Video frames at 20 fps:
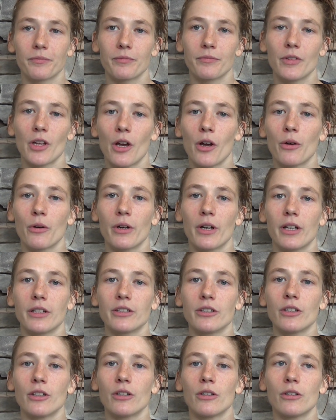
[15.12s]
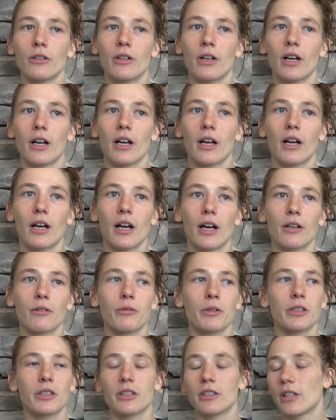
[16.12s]
No, you know, I
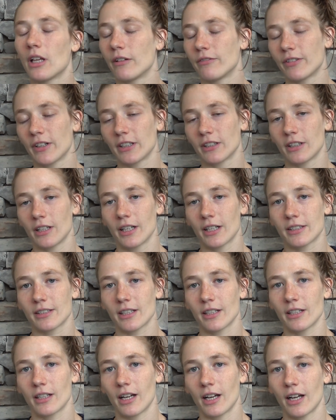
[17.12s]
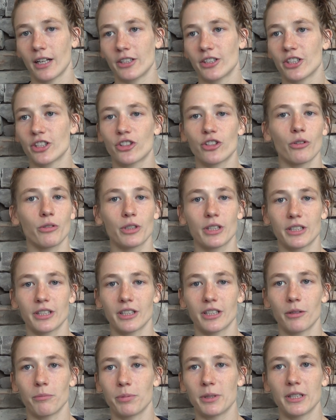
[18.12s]
really love Final X. I just don't get
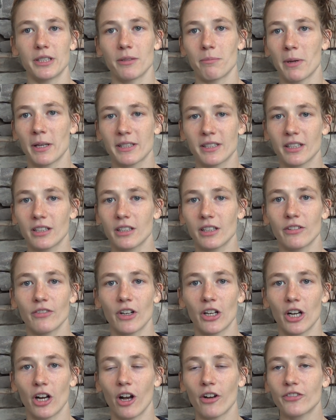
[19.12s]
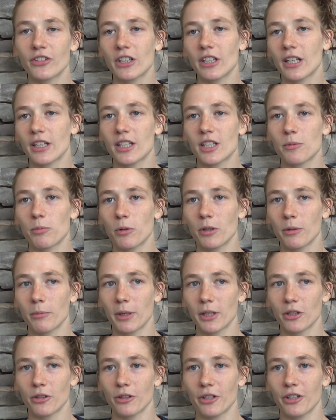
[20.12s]
to compete domestically very often at this point in
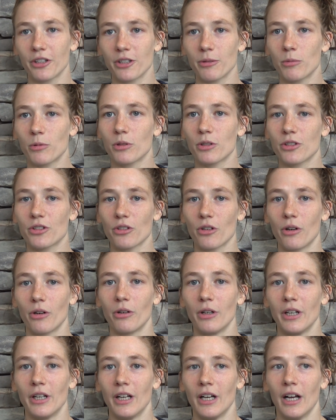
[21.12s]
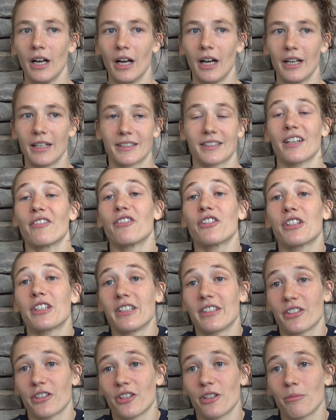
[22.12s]
my career anymore, so except for
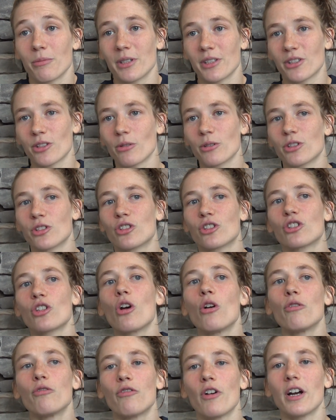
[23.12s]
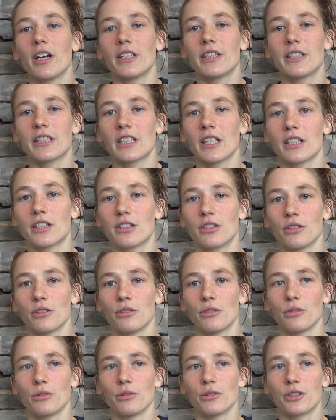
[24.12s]
these tournaments. So it's so fun to get
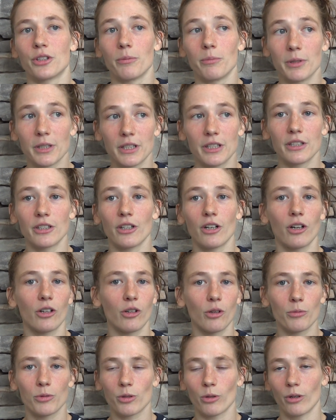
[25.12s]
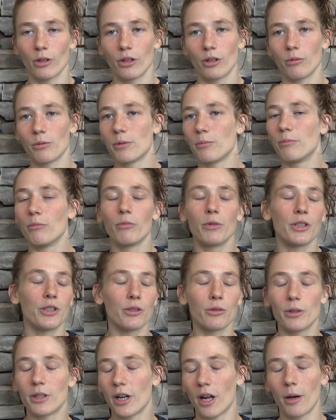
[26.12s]
to be here on home soil. We
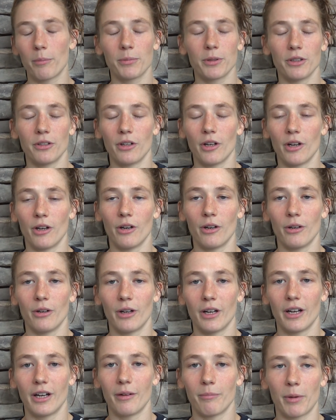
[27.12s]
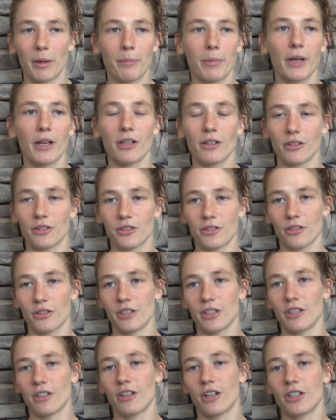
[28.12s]
do it up, you know, and my parents are
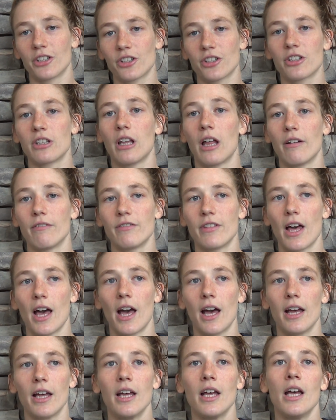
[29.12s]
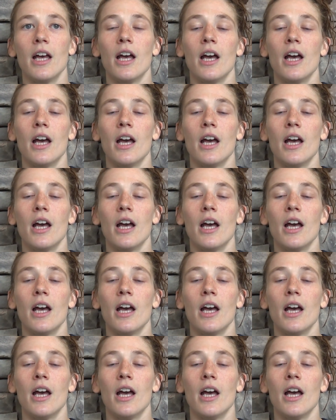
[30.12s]
here. I just love that.